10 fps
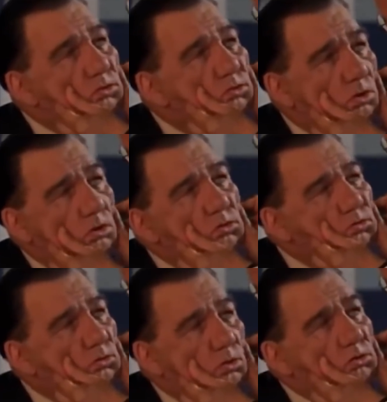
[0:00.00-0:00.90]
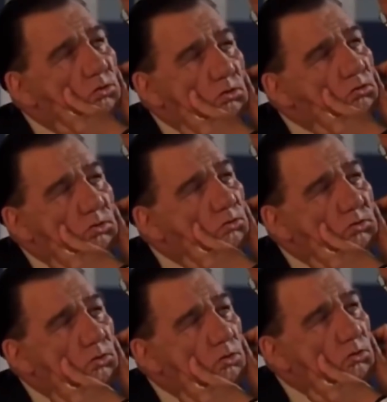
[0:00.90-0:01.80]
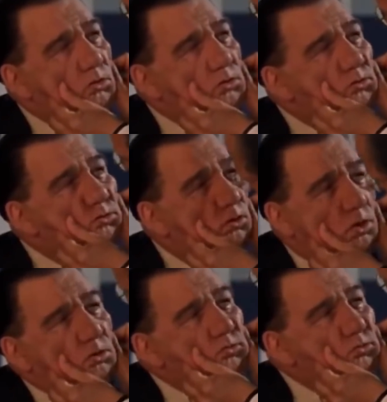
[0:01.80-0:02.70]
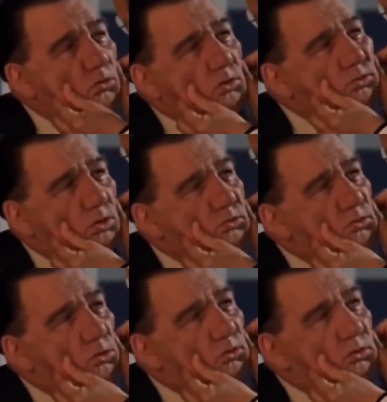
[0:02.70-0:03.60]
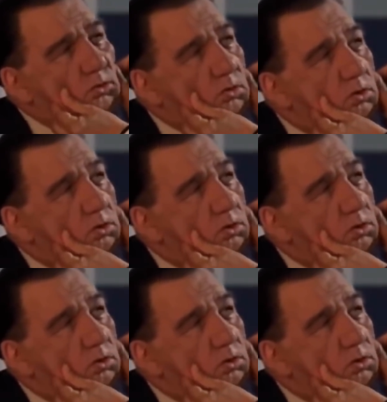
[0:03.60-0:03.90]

You broke my heart, Jelly. You broke my heart.